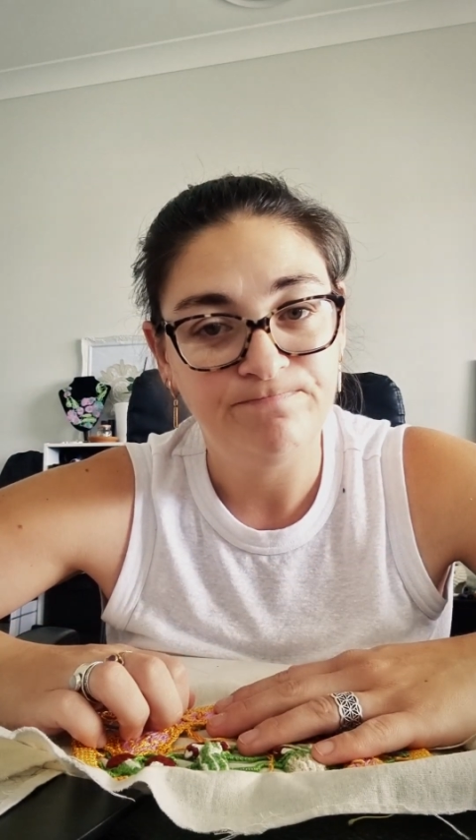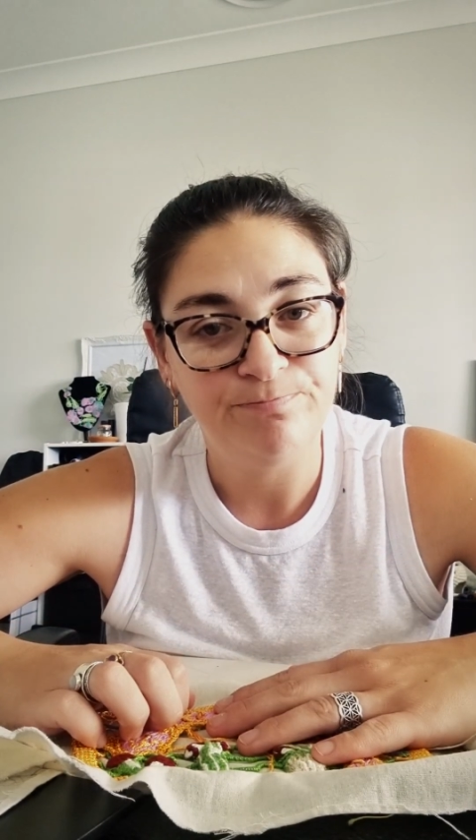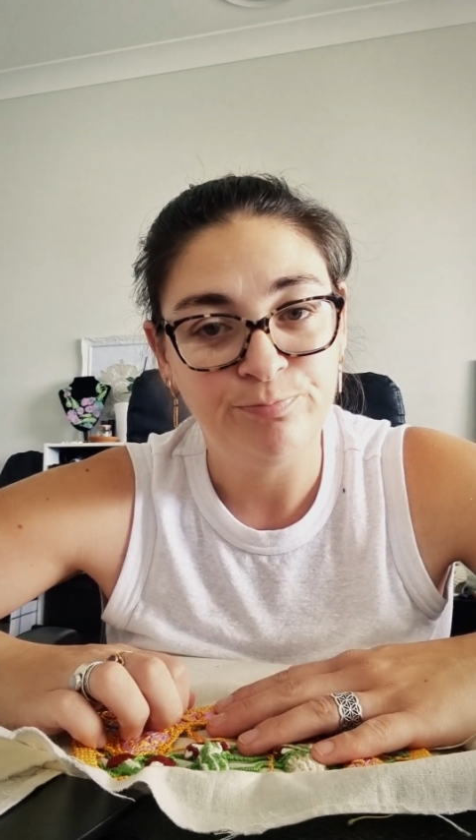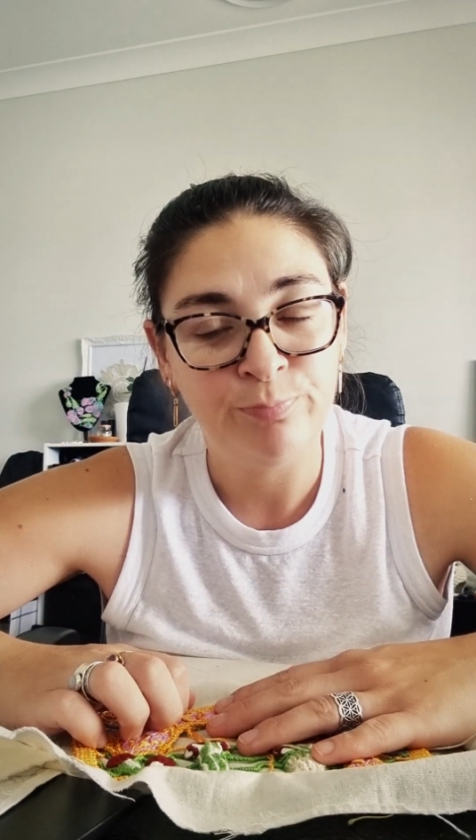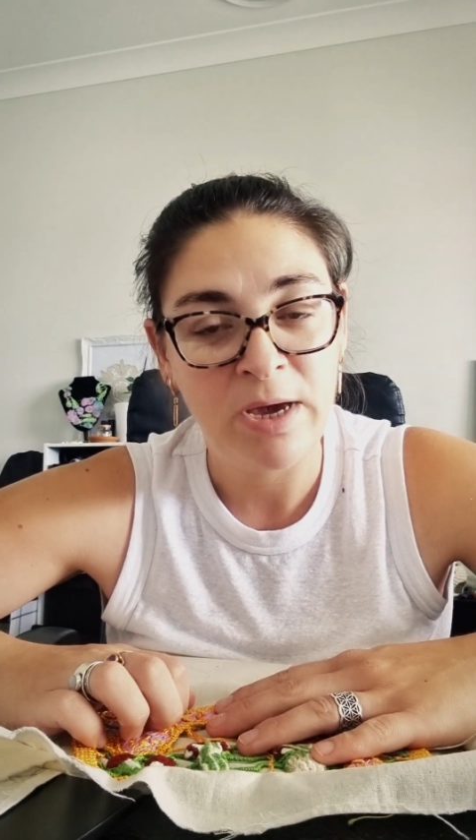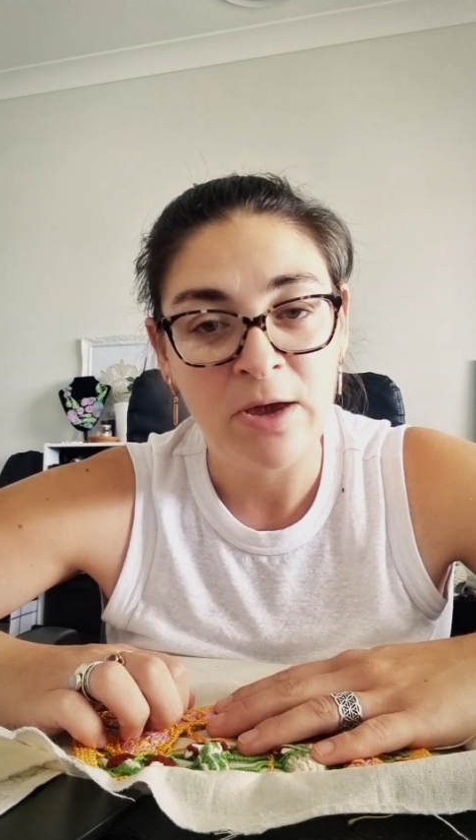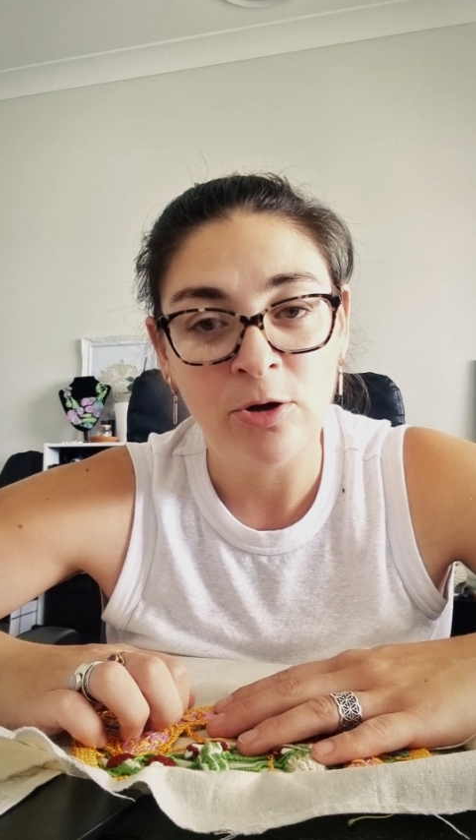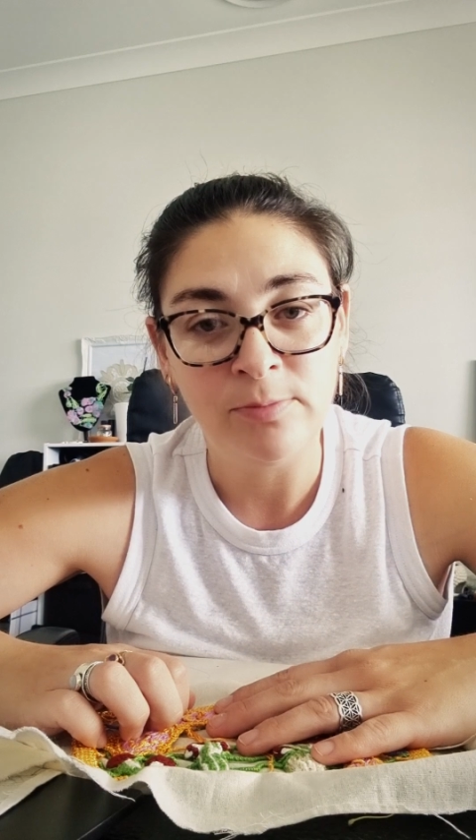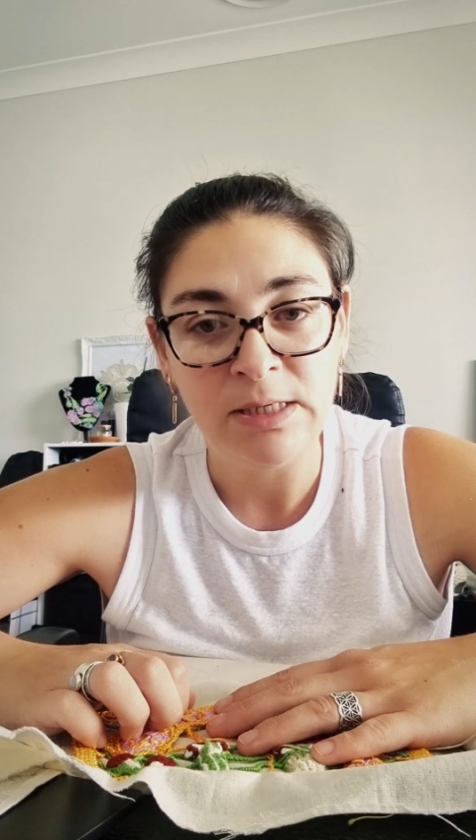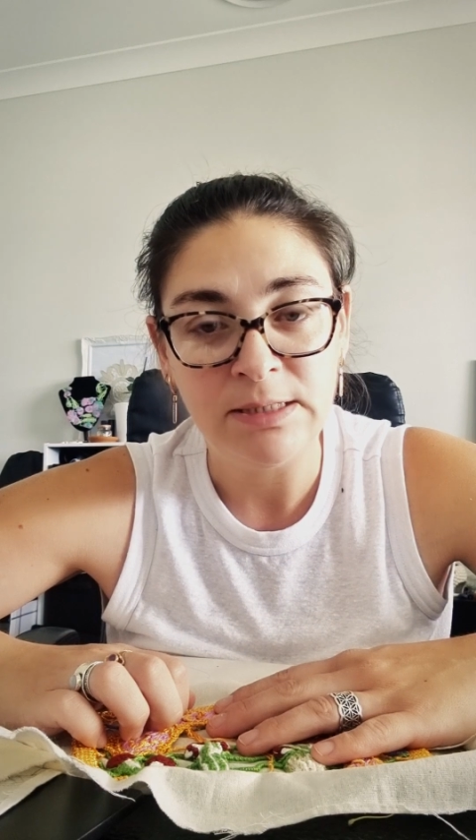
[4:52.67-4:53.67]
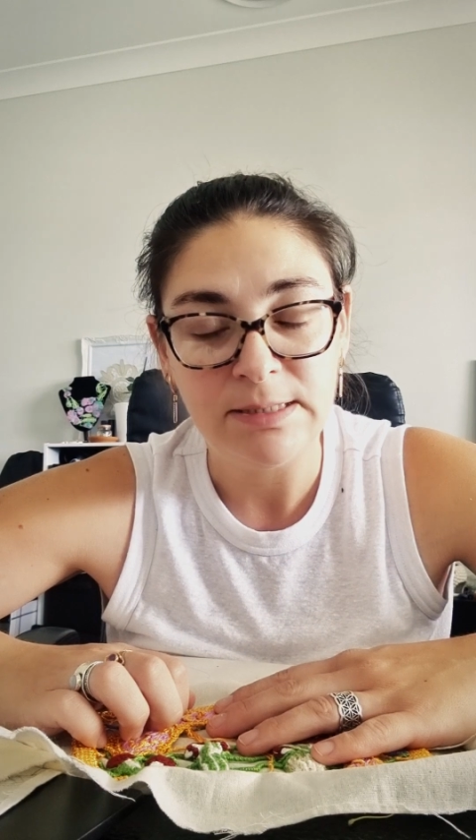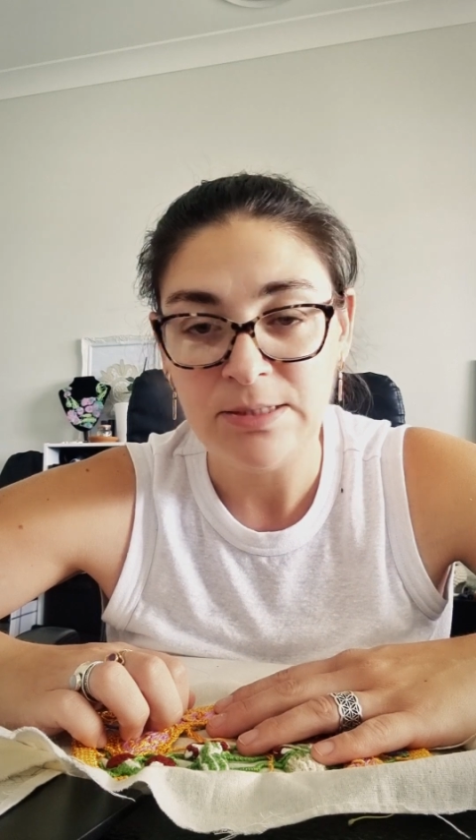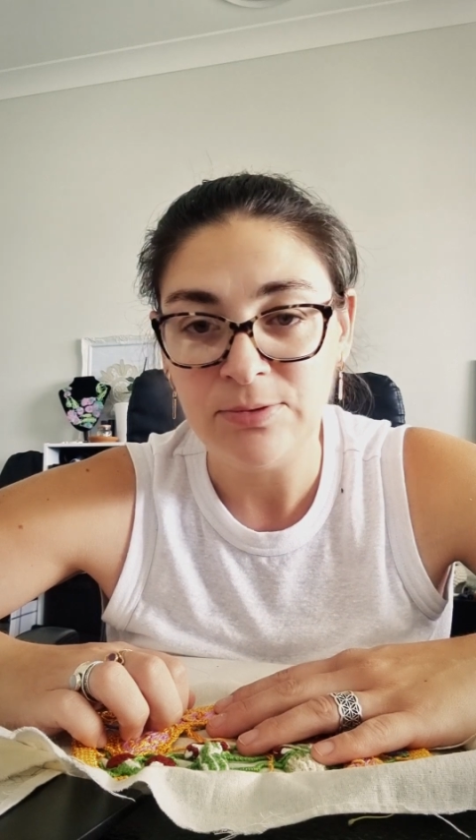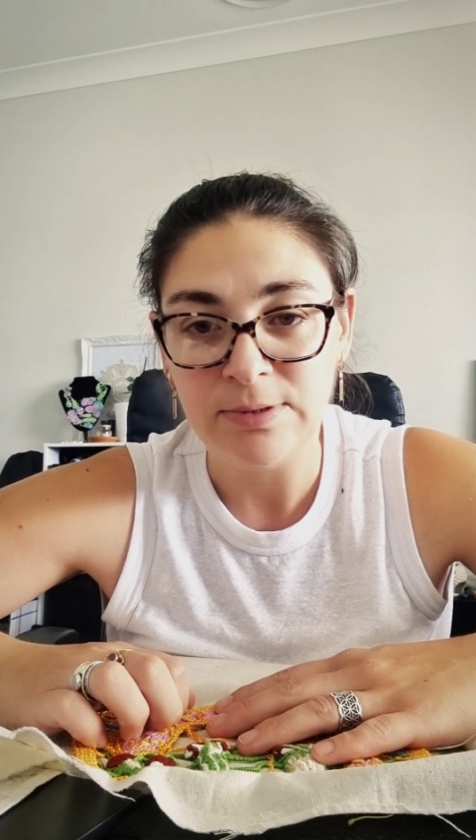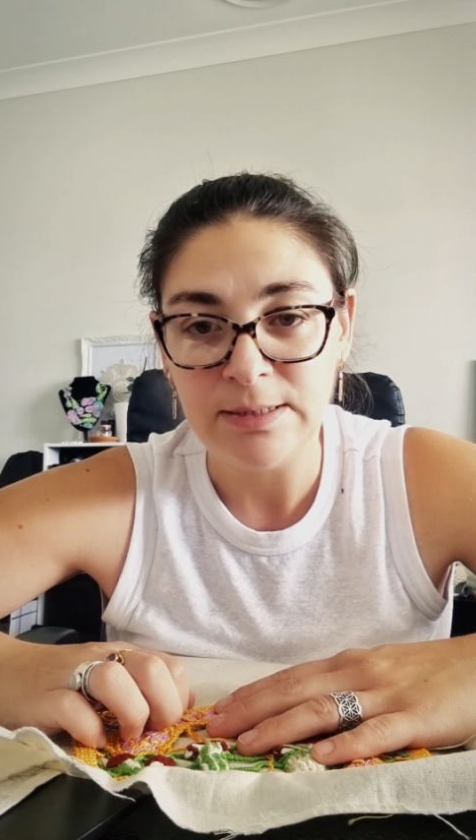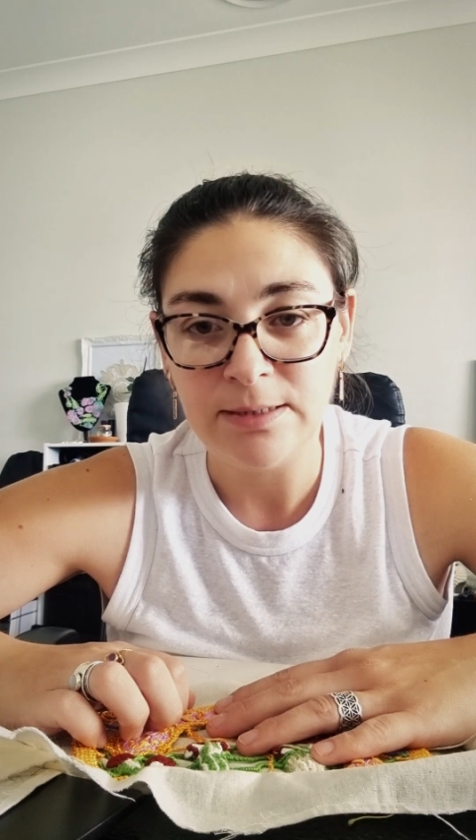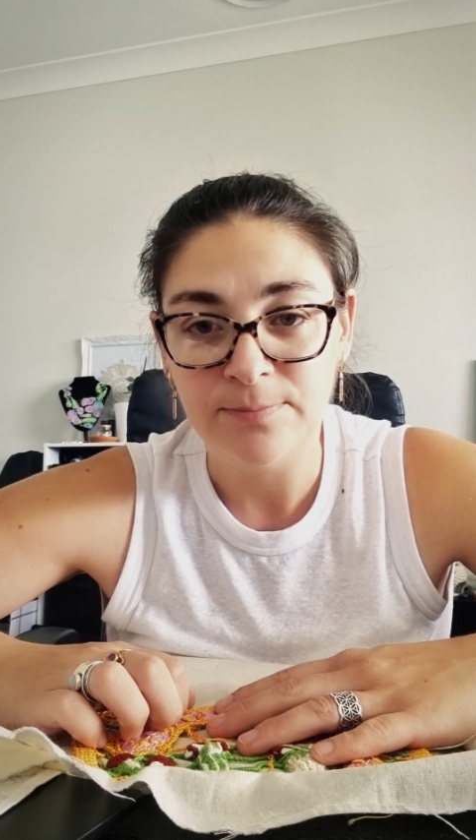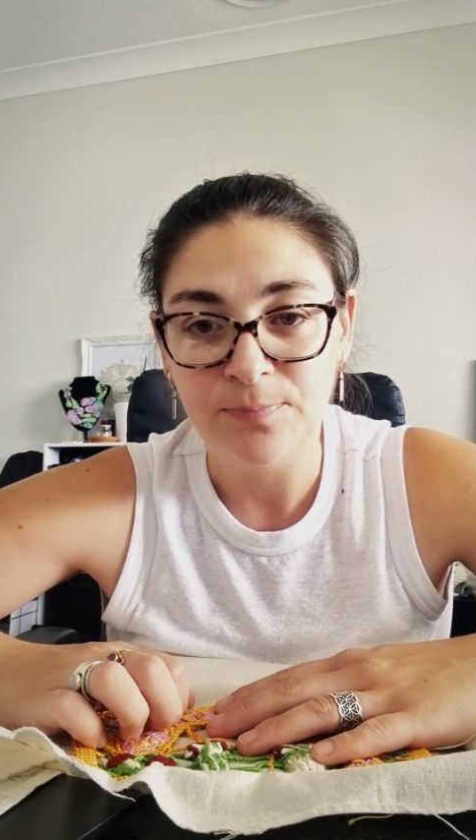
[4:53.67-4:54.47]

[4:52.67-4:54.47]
by all means use it.